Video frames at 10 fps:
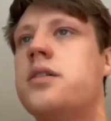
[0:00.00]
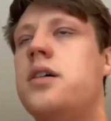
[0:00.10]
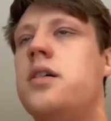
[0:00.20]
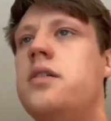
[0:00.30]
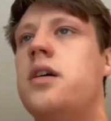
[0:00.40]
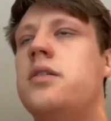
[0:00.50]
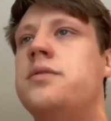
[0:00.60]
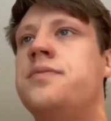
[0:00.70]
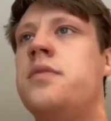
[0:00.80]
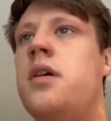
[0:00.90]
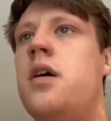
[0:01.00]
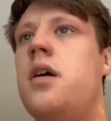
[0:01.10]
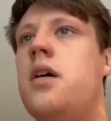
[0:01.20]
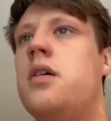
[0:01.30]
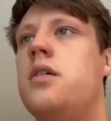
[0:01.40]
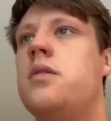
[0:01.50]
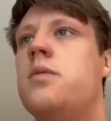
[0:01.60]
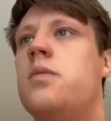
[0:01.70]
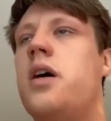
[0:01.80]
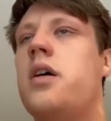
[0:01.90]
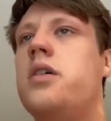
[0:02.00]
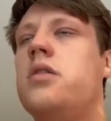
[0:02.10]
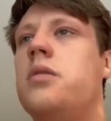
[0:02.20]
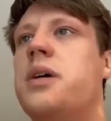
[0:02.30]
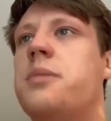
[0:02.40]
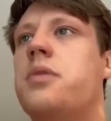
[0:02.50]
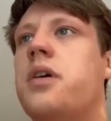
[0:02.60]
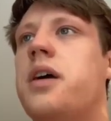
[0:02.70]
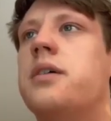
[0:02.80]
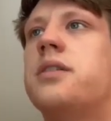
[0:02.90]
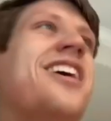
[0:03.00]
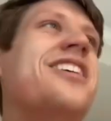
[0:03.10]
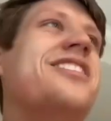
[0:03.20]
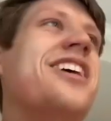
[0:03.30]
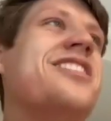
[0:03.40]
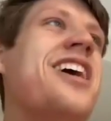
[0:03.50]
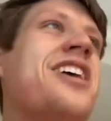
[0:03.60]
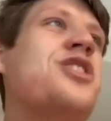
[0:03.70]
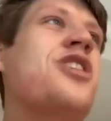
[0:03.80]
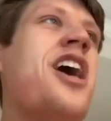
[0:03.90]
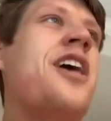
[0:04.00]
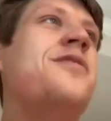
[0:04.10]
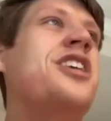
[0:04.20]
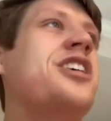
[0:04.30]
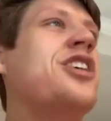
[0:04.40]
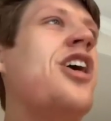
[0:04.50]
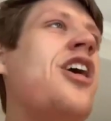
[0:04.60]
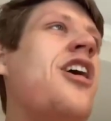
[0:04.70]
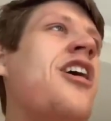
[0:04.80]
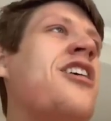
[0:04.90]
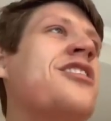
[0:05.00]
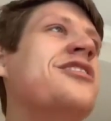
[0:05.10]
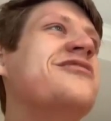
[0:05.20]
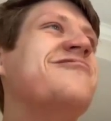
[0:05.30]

I don't know. Why are you a big boy? Cause I drive the car.